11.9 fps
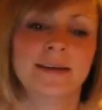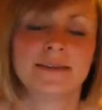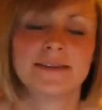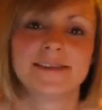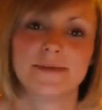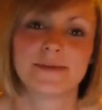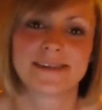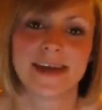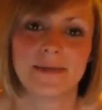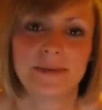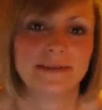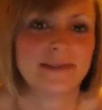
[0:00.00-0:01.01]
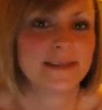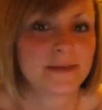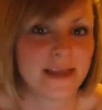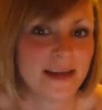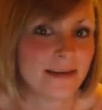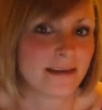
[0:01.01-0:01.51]
there's no escaping this
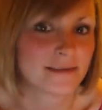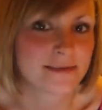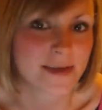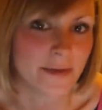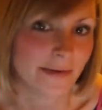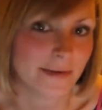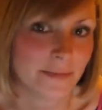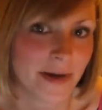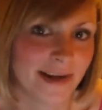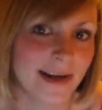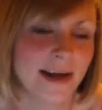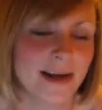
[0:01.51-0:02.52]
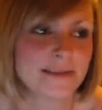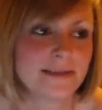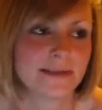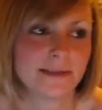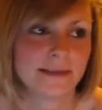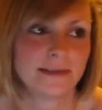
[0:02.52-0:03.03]
thing that's going on in my head,
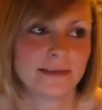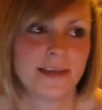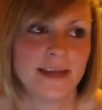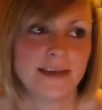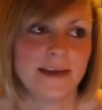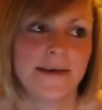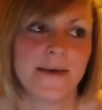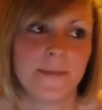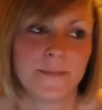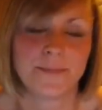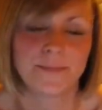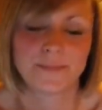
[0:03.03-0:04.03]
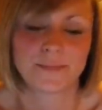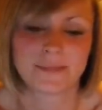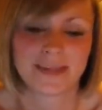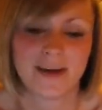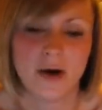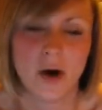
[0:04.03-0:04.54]
the
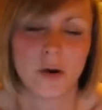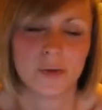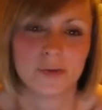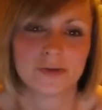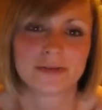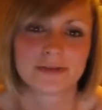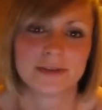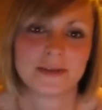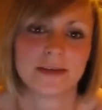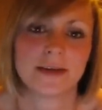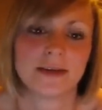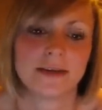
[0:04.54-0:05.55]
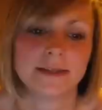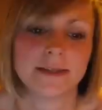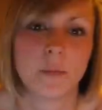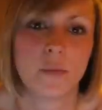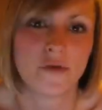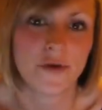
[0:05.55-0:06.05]
old
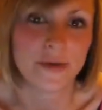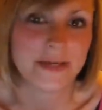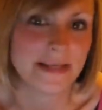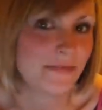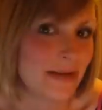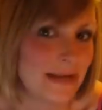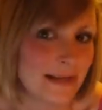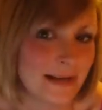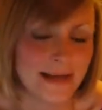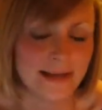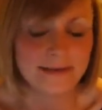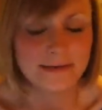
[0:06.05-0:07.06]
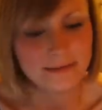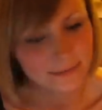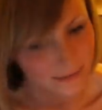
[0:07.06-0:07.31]
broody feeling.